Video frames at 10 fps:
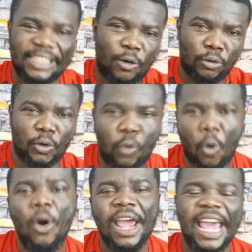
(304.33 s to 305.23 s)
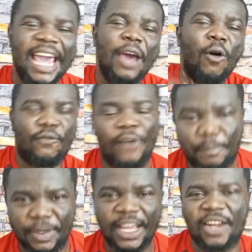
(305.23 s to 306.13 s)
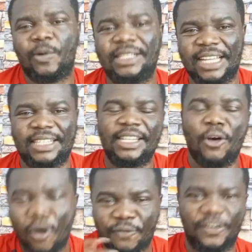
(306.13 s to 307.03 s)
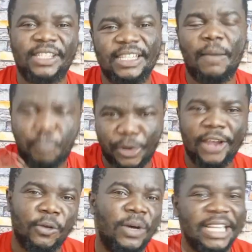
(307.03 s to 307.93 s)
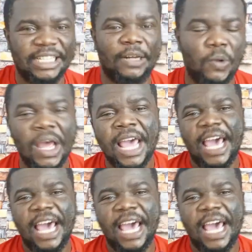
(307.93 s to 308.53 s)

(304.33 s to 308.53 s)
ye Kotoko e offer player no what ya say office na boy no inyano